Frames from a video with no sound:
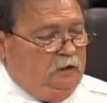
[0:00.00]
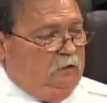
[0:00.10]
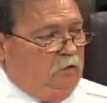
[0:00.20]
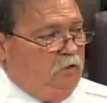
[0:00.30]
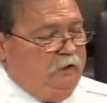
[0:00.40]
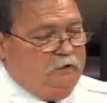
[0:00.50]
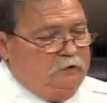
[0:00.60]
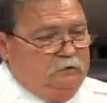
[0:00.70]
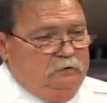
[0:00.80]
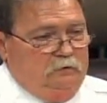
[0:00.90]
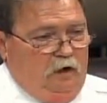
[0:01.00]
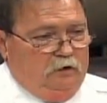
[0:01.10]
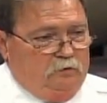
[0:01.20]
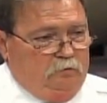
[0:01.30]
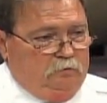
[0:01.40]
We're going to
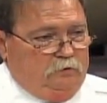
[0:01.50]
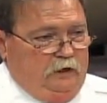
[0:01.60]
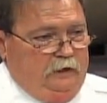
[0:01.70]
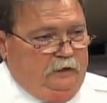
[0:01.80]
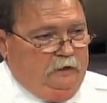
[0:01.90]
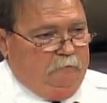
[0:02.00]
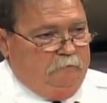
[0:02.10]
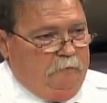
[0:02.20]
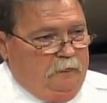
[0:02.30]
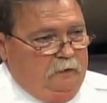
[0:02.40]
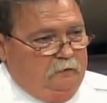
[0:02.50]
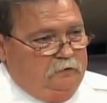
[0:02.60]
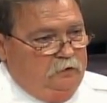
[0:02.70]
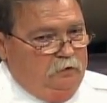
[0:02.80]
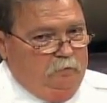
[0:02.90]
also train them
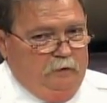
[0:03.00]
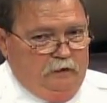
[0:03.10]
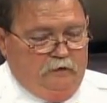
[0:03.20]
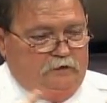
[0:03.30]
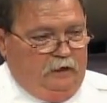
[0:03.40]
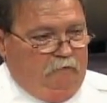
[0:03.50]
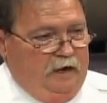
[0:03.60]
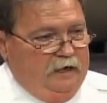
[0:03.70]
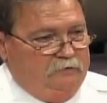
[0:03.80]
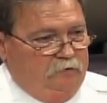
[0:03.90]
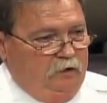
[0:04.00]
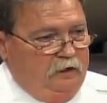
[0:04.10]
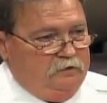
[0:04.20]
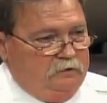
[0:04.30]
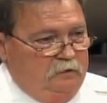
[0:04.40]
to be another set of eyes for
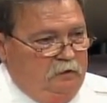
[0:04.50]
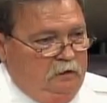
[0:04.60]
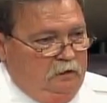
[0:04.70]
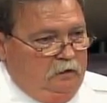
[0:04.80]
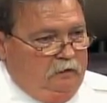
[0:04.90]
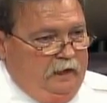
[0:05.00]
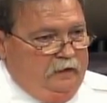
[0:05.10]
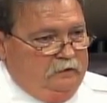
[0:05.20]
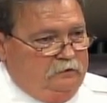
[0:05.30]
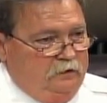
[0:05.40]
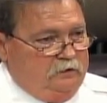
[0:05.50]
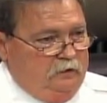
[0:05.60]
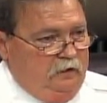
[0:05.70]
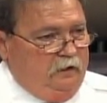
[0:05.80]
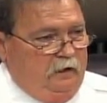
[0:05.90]
us. That is just
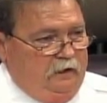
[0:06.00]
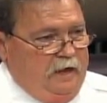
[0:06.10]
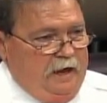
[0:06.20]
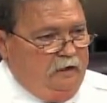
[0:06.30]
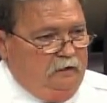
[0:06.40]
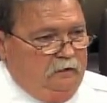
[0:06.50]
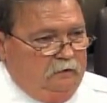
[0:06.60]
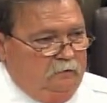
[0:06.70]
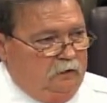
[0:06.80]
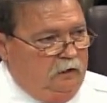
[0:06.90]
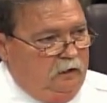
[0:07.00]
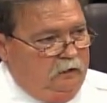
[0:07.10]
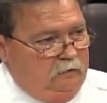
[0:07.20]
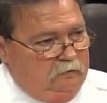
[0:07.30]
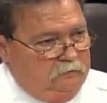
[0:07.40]
an added
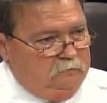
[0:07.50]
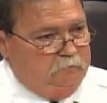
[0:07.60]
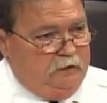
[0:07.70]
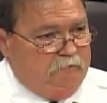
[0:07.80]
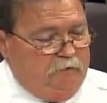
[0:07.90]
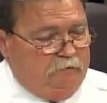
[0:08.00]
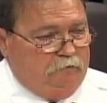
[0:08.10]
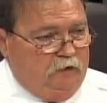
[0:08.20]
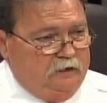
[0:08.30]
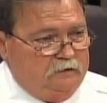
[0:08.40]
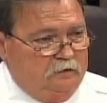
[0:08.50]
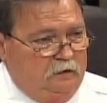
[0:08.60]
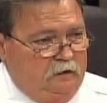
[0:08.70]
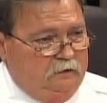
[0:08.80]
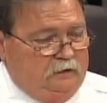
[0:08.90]
benefit for us,
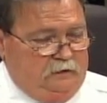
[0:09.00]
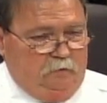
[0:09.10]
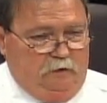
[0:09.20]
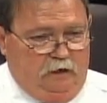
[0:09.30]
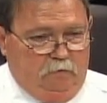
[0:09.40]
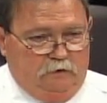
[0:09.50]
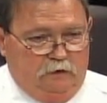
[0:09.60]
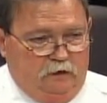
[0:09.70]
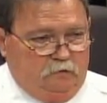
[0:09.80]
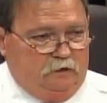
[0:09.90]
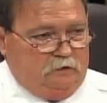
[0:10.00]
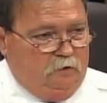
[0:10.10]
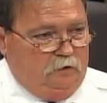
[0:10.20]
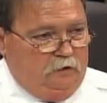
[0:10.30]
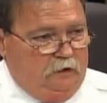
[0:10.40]
that they'll be able to tell us what's
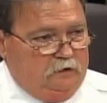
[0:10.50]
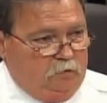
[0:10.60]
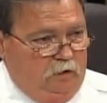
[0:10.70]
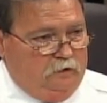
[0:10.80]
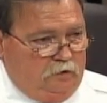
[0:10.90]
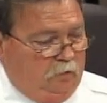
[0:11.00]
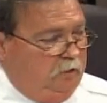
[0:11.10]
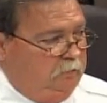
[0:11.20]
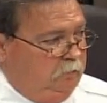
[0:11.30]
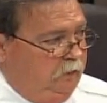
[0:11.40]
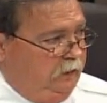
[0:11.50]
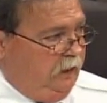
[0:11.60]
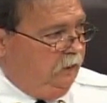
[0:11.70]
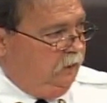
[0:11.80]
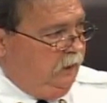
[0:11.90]
going on there, as well as our people being
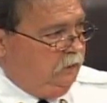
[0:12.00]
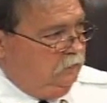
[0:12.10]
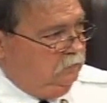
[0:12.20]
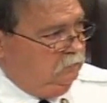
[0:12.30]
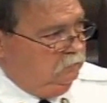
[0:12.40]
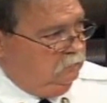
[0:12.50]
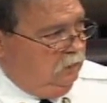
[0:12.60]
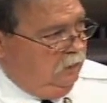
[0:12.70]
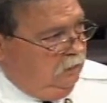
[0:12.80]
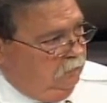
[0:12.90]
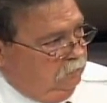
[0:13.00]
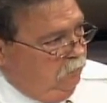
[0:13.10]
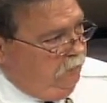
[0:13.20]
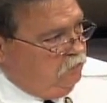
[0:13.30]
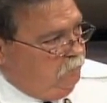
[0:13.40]
out
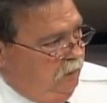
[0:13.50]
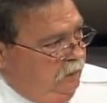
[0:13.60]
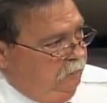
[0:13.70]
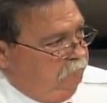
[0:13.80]
weather spotting.